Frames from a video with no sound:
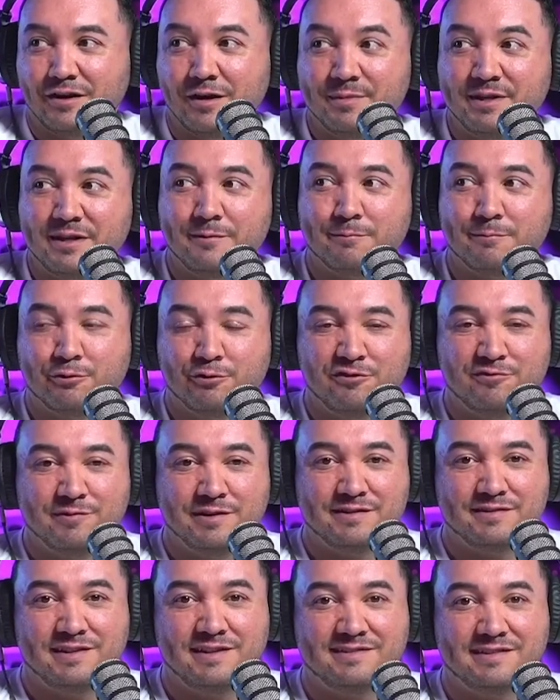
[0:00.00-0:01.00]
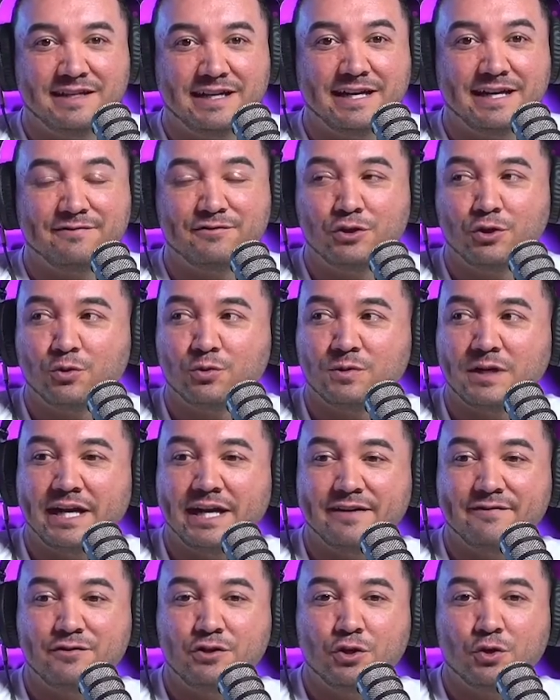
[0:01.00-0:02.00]
I'm in improvement season. I have no, I
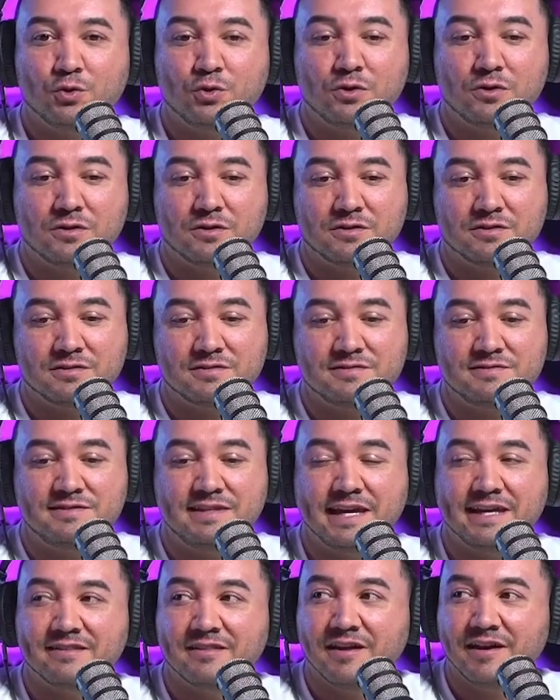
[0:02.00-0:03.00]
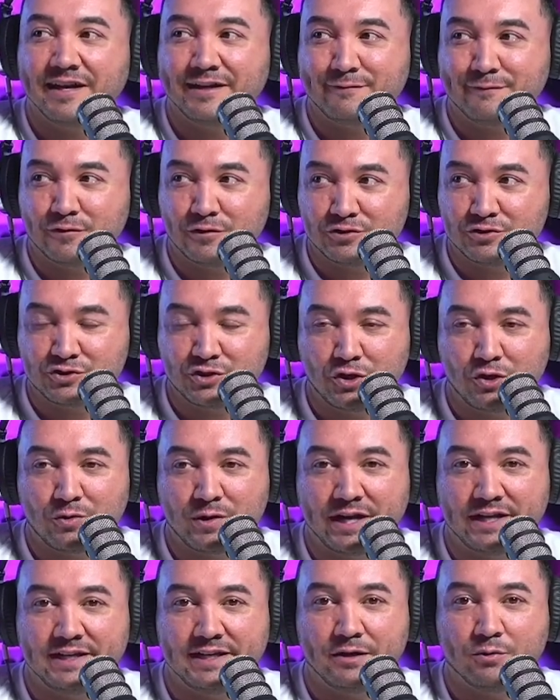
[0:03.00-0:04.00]
have no deadline for a show
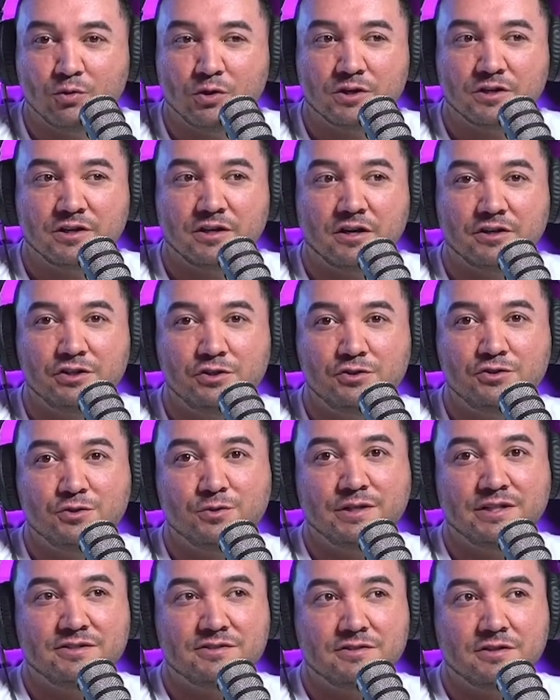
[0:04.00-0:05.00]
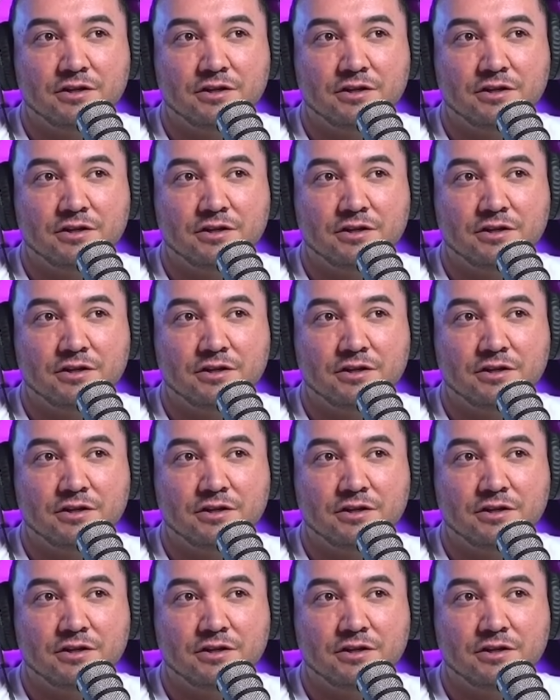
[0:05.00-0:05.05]
right now. What are, are you doing?